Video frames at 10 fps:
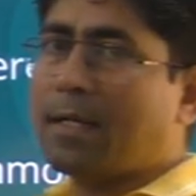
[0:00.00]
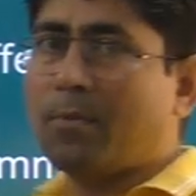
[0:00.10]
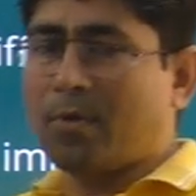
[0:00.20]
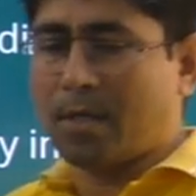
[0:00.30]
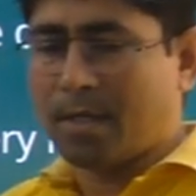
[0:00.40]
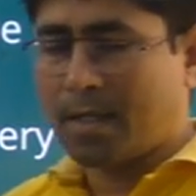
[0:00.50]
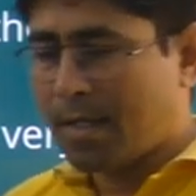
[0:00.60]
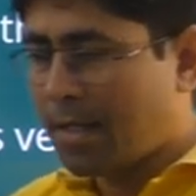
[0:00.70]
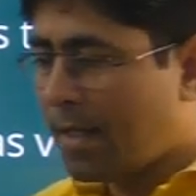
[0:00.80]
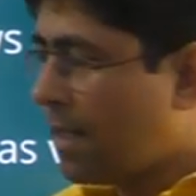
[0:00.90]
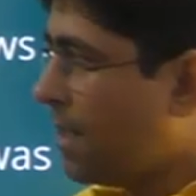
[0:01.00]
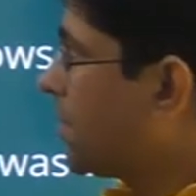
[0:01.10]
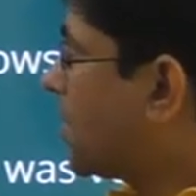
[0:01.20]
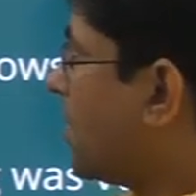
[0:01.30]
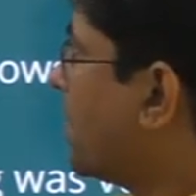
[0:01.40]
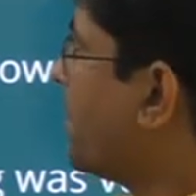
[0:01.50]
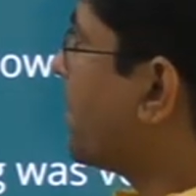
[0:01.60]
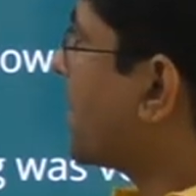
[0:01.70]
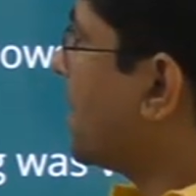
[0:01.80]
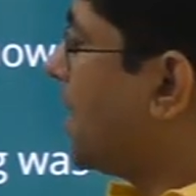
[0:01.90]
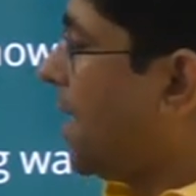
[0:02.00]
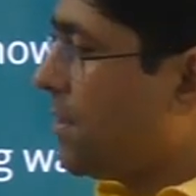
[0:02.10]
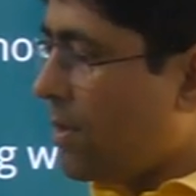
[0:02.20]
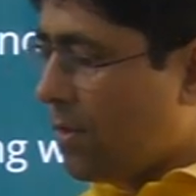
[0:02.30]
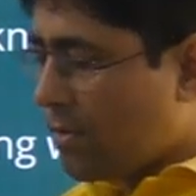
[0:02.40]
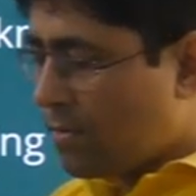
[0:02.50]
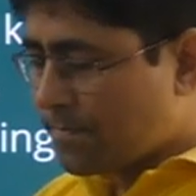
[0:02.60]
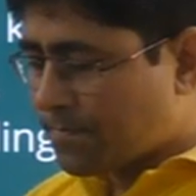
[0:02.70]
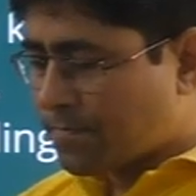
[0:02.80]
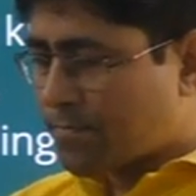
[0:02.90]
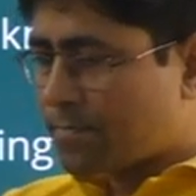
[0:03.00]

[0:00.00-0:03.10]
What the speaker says: and immoral. So as you know,